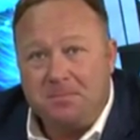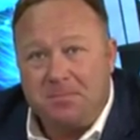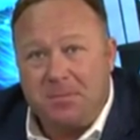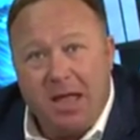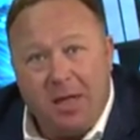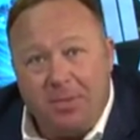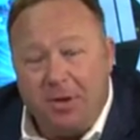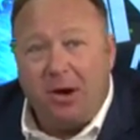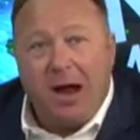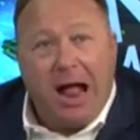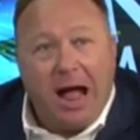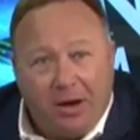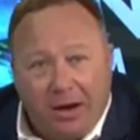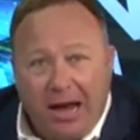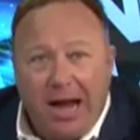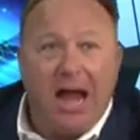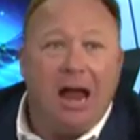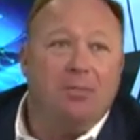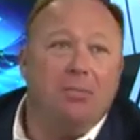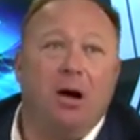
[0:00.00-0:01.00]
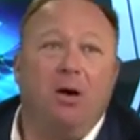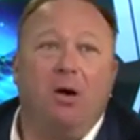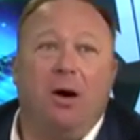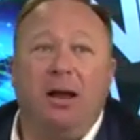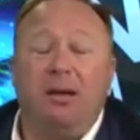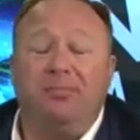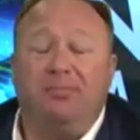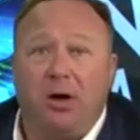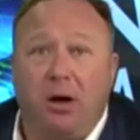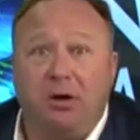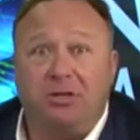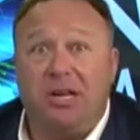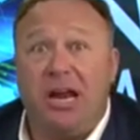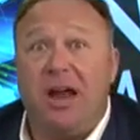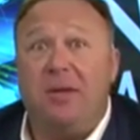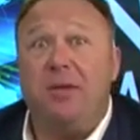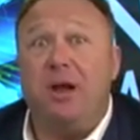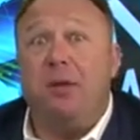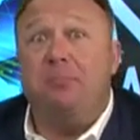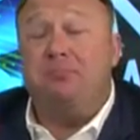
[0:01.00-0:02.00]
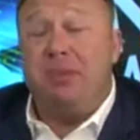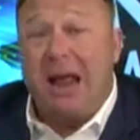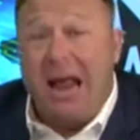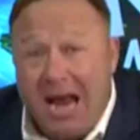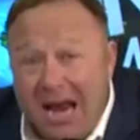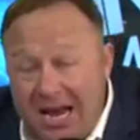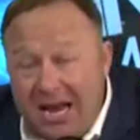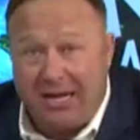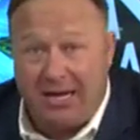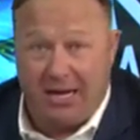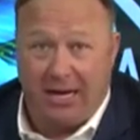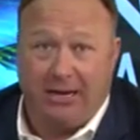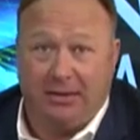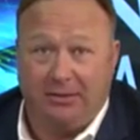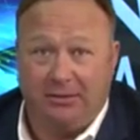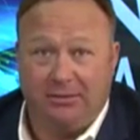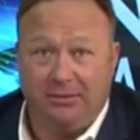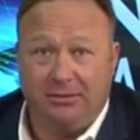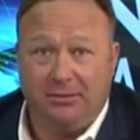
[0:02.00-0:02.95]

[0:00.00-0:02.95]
Then they're out of ammo on him, folks, and they're panicking.